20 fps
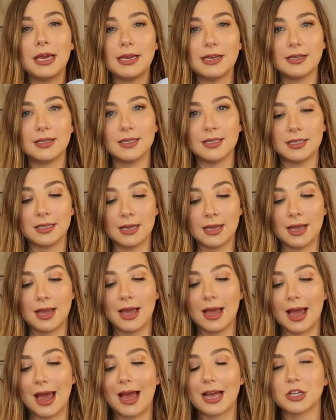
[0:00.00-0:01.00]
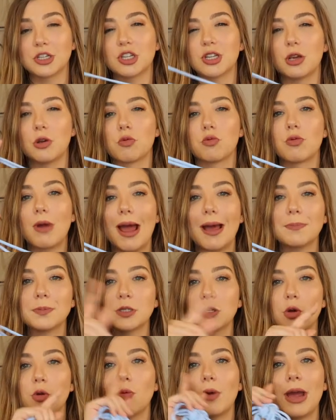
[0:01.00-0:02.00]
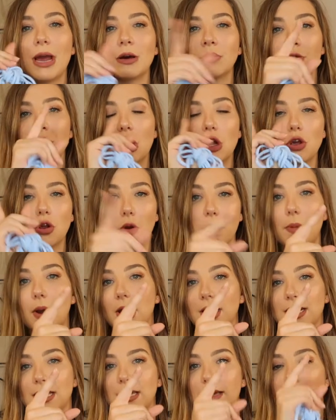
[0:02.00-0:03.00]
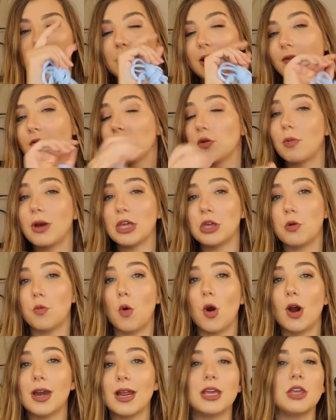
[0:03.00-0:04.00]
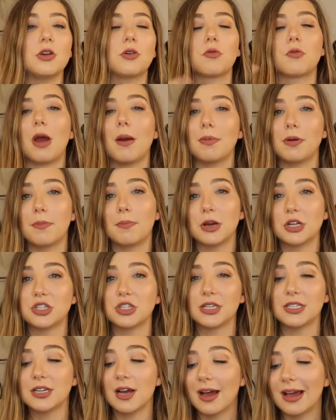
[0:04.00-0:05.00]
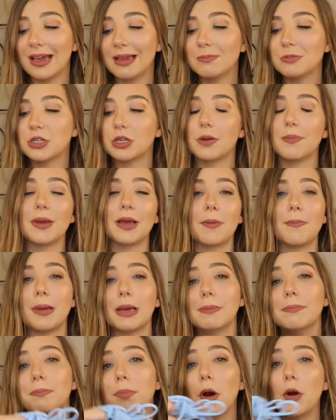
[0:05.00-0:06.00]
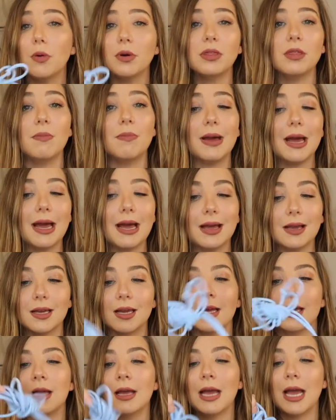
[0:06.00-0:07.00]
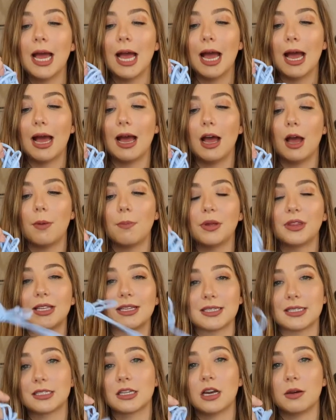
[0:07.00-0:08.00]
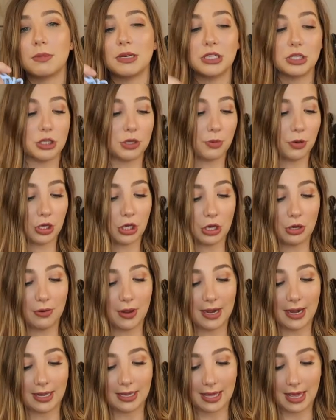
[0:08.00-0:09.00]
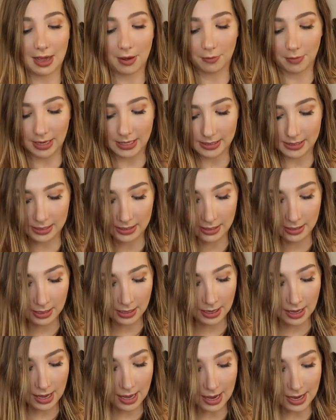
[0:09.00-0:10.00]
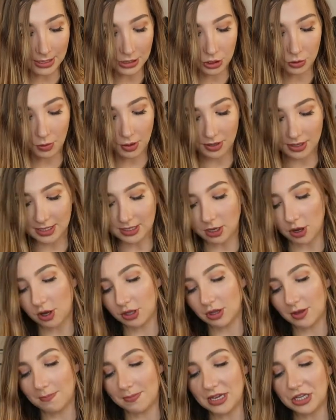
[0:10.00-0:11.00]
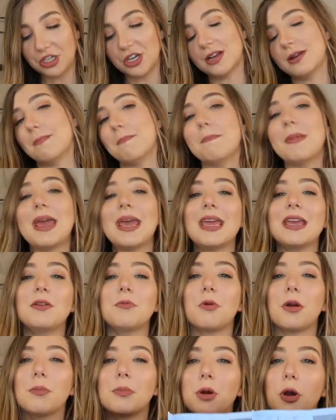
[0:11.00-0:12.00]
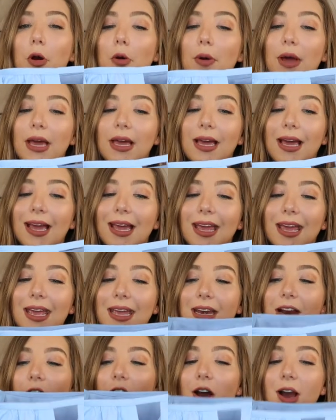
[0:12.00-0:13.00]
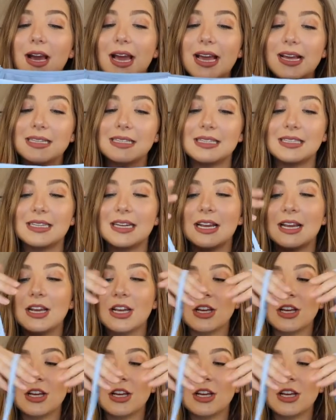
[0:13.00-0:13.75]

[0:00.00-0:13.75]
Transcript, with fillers: piece actually wraps around your body, whatever way you want it. You can wrap it a bunch of times, you can make a big bow in the back, uh, but this is gonna be super cute and I can't wait uh, to wear this on the beach in Maine where I'm going in August.